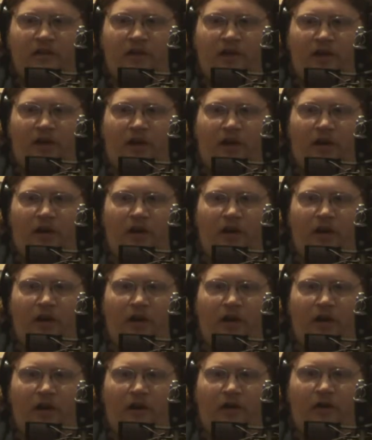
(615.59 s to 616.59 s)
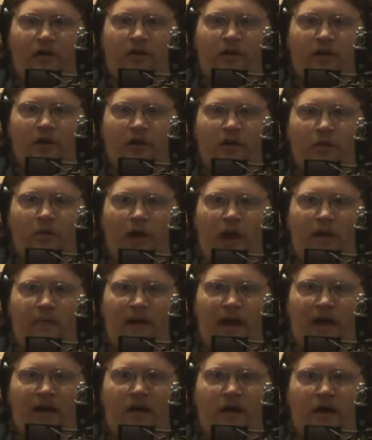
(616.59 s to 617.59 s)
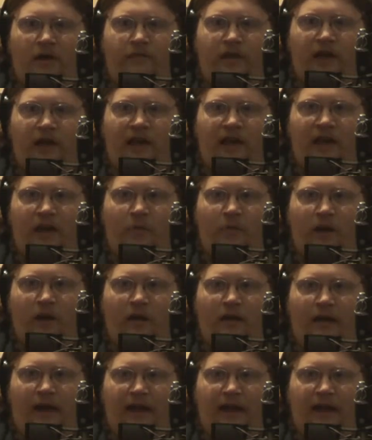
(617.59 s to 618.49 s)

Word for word: Uh, on way back over here where